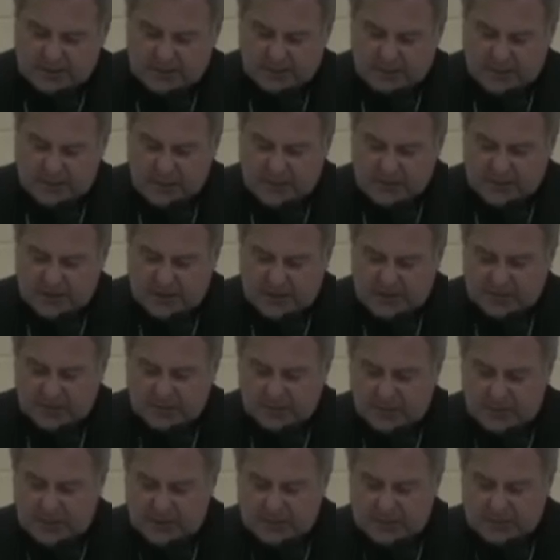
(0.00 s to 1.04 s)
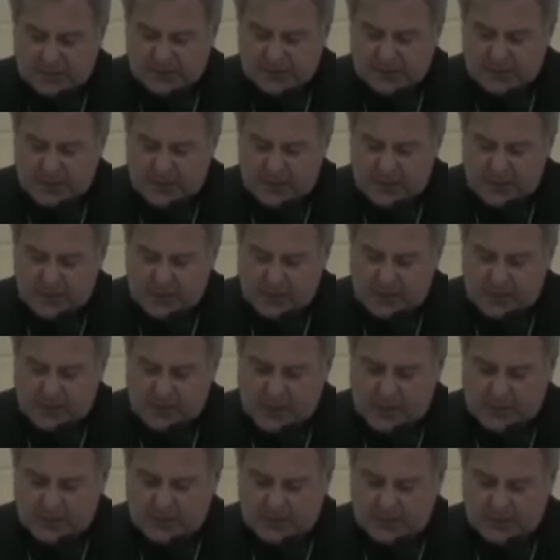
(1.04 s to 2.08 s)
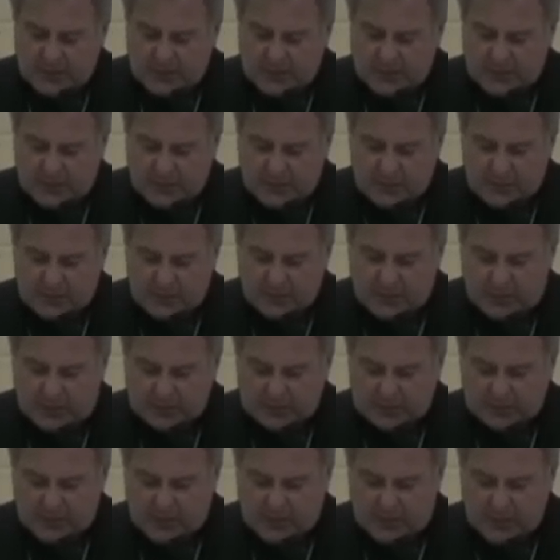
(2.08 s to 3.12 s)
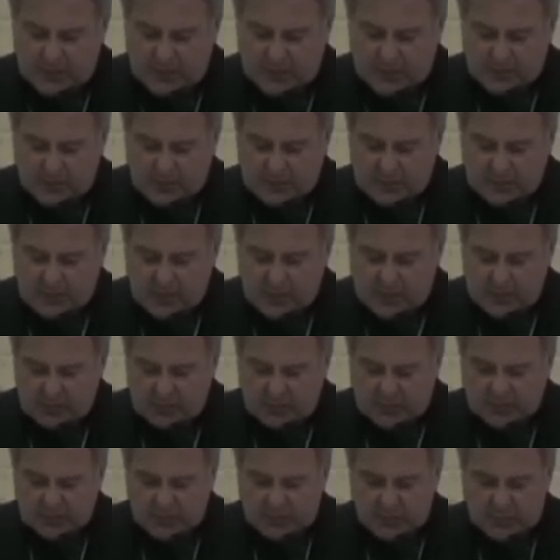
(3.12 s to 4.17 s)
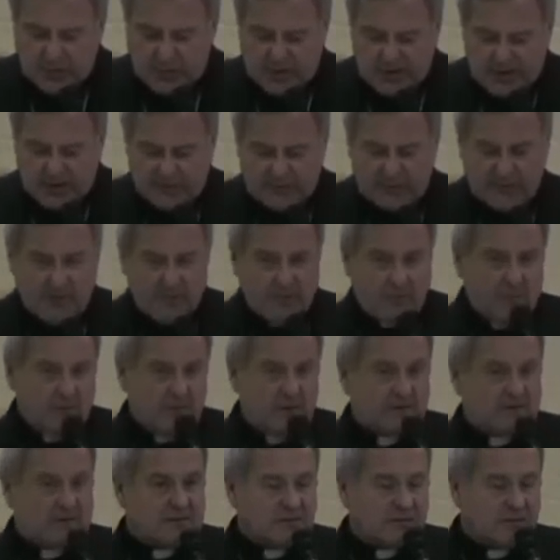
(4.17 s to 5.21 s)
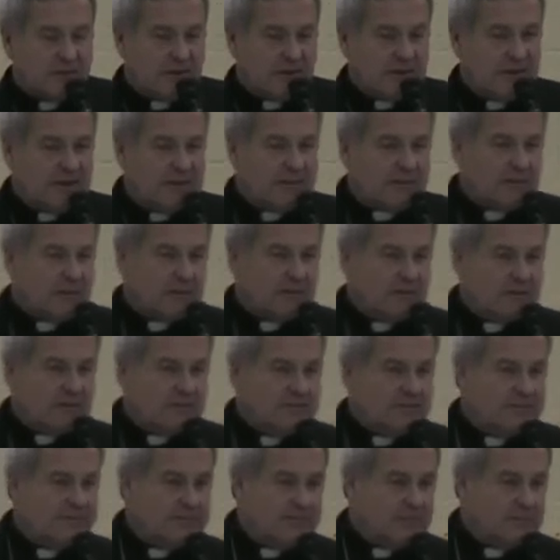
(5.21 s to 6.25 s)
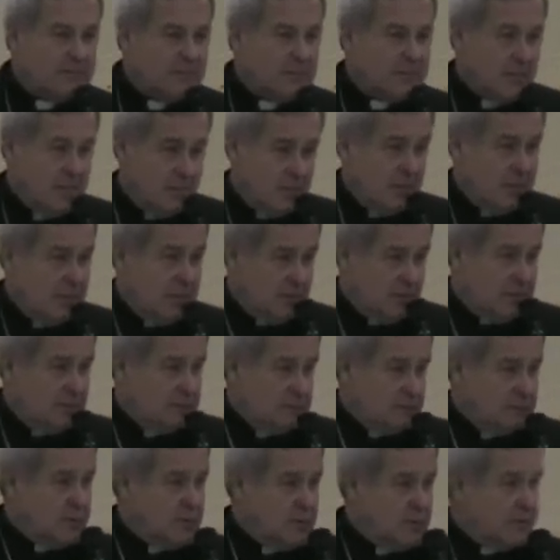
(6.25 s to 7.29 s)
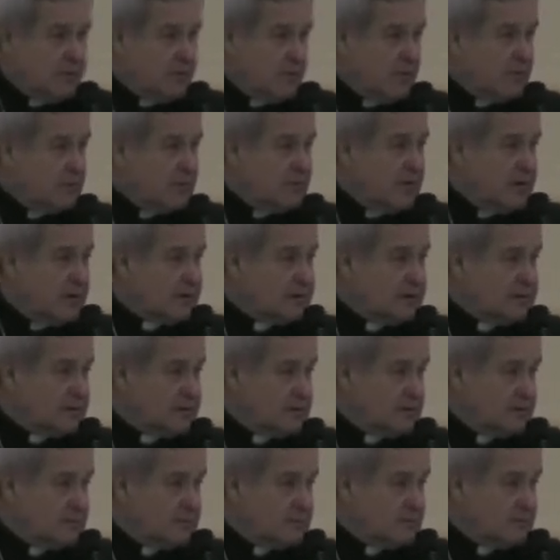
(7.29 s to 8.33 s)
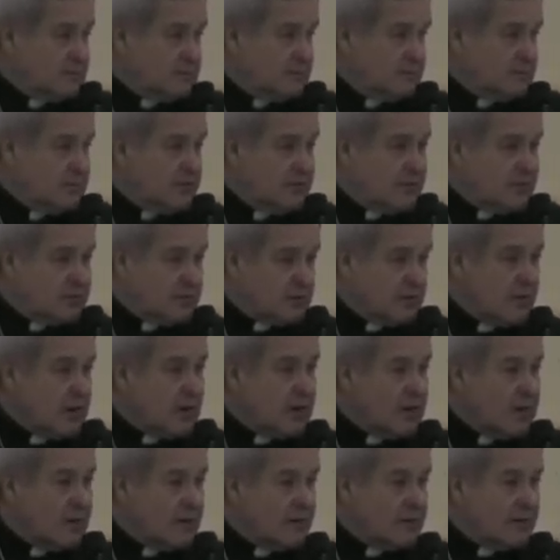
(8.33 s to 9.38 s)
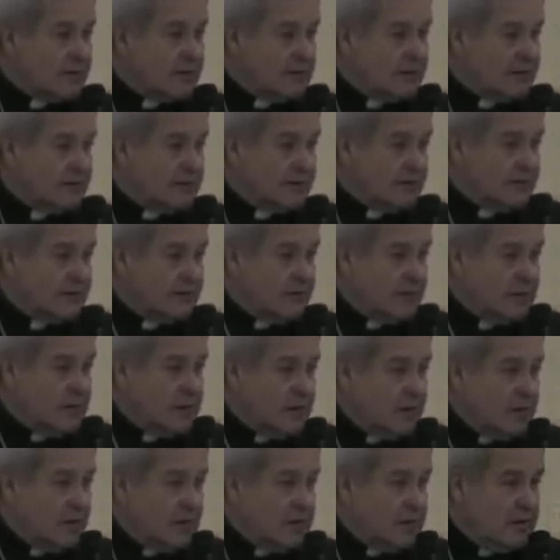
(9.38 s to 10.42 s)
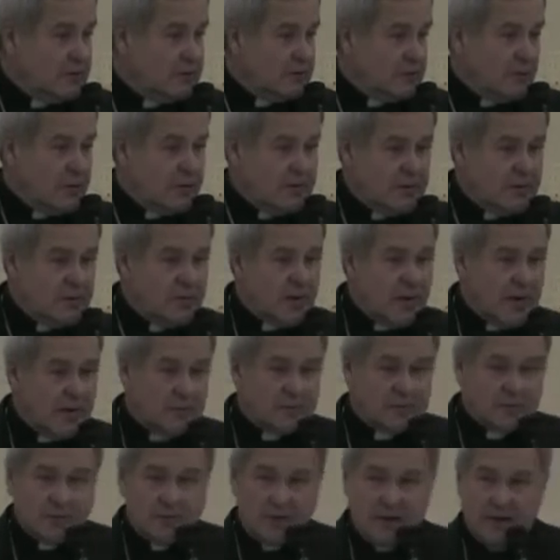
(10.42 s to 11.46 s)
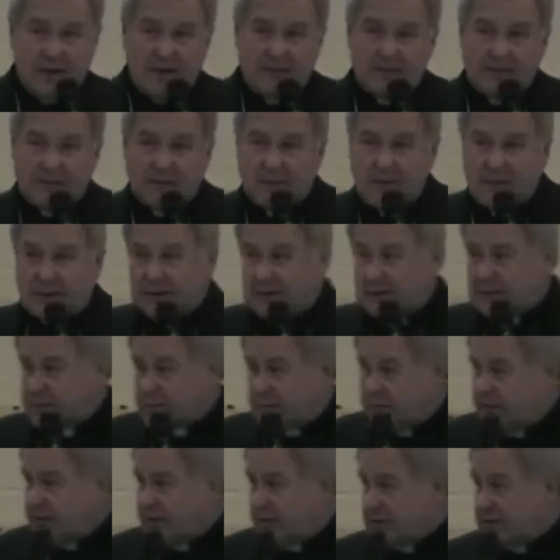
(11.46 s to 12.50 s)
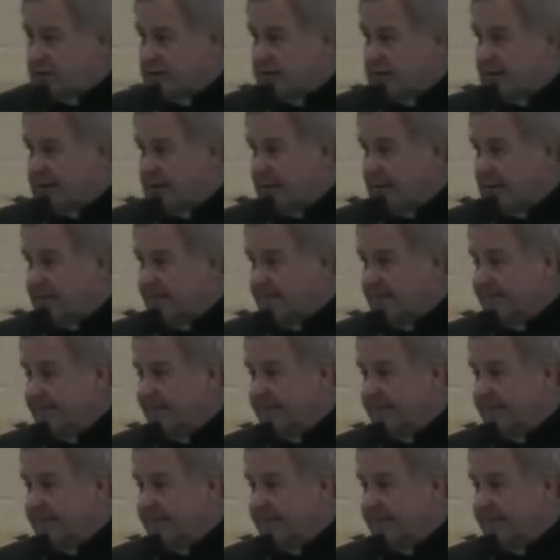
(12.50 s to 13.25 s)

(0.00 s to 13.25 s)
enforced unemployment, or whenever through no fault of our own we're deprived of the means of our livelihood. Pretty important rights. You think they're all honored? You know one of the problems we have in the medical profession today?